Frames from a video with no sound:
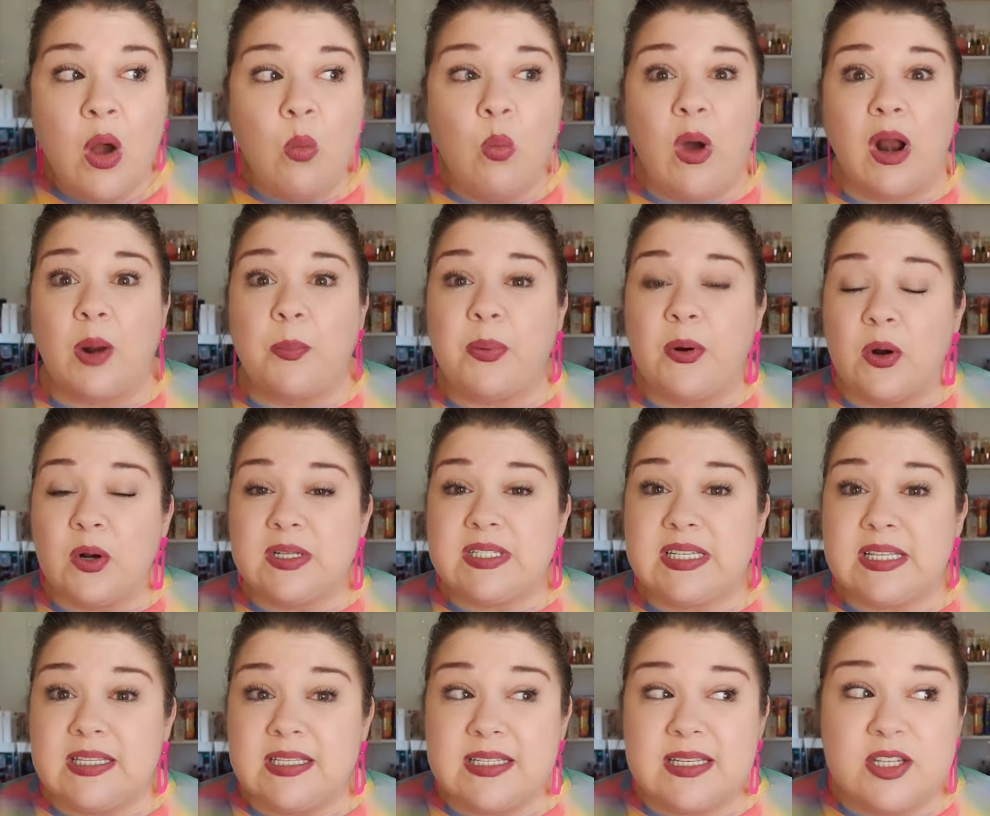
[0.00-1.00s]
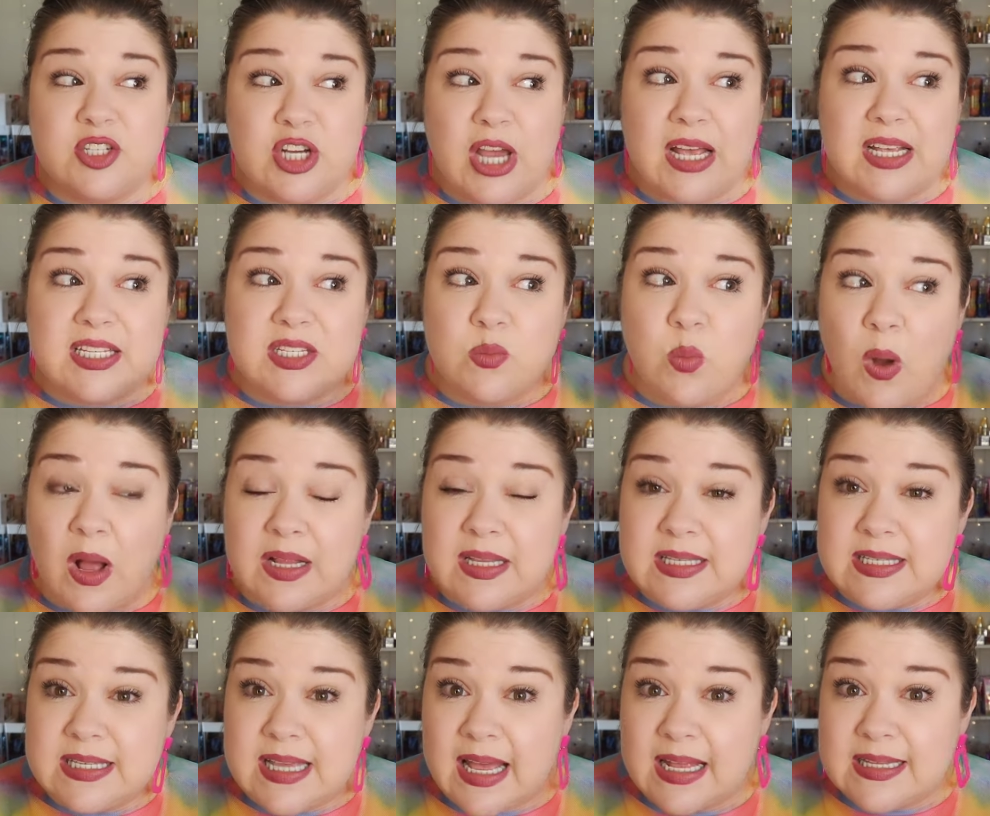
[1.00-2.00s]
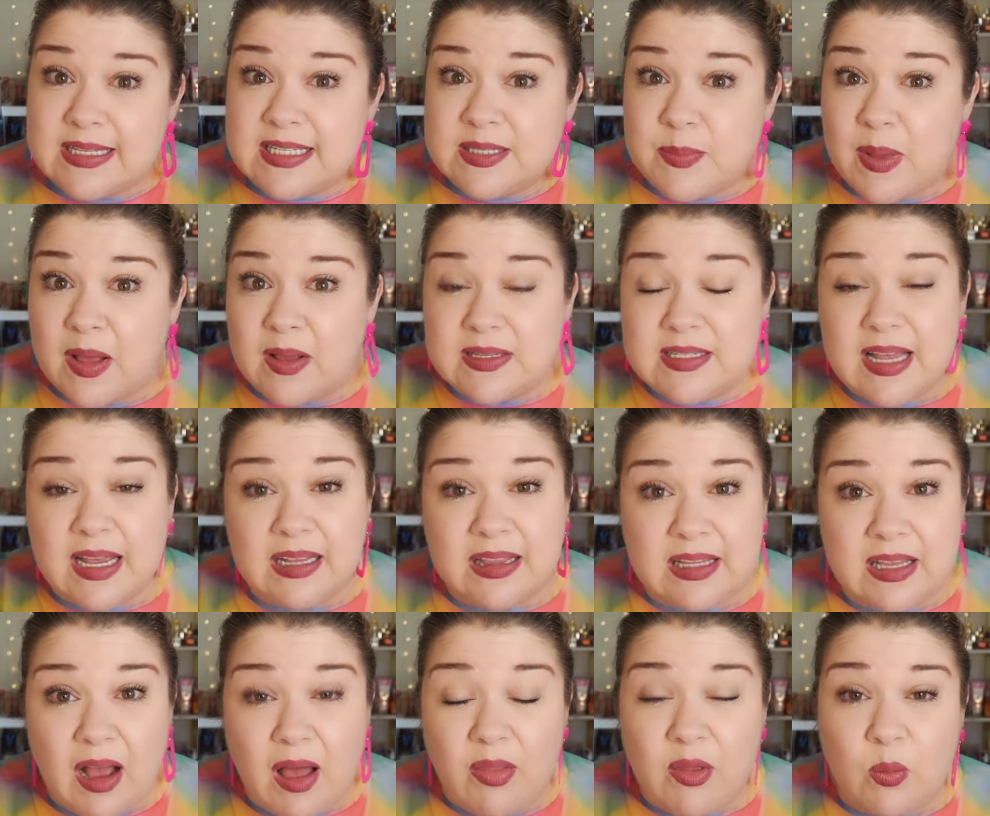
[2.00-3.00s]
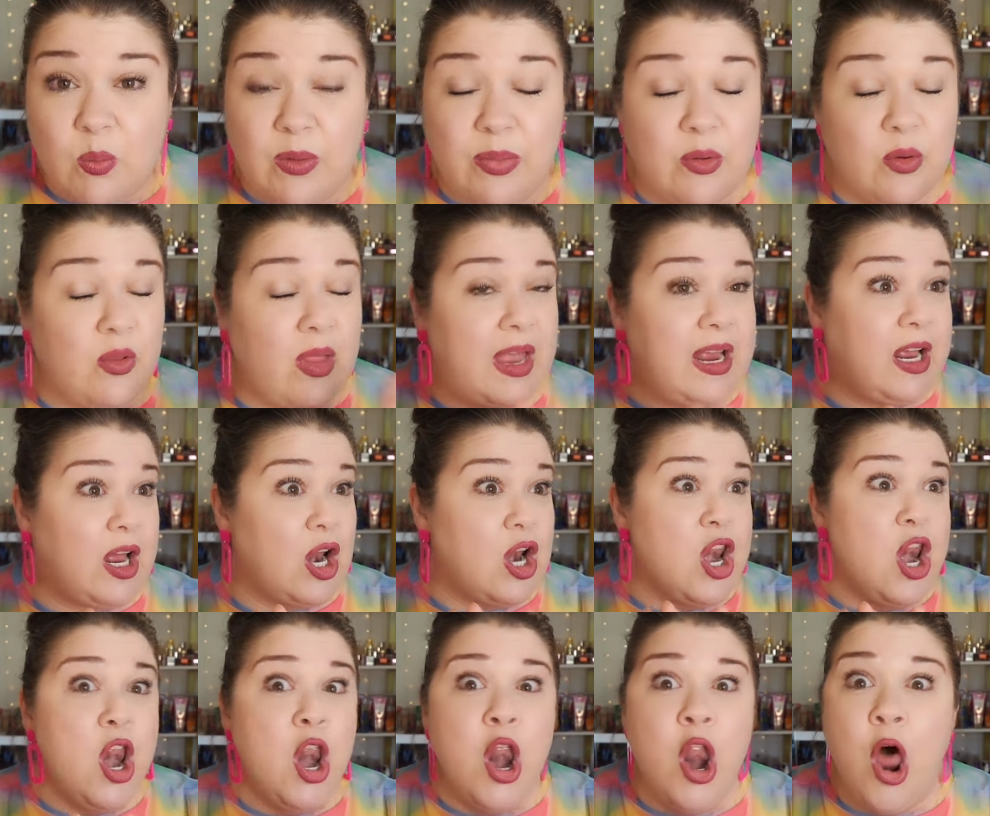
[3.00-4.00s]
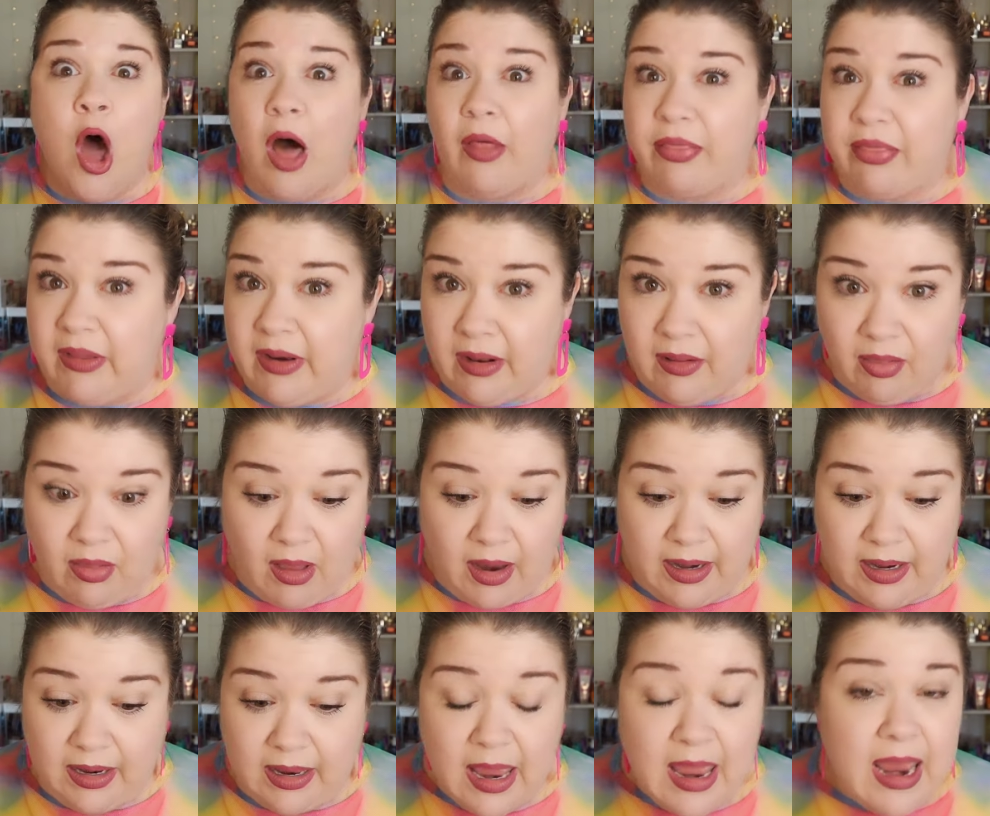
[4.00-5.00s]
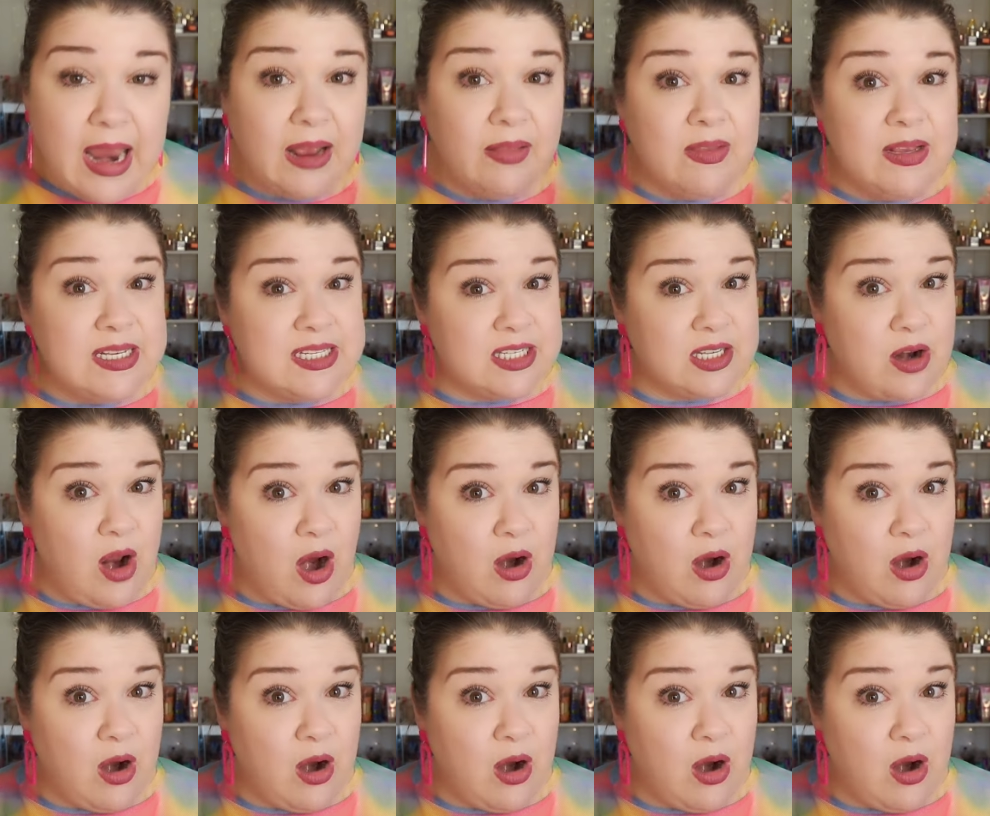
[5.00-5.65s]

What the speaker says: when a person suggests one scent smells like the other when they're like nothing alike, at least in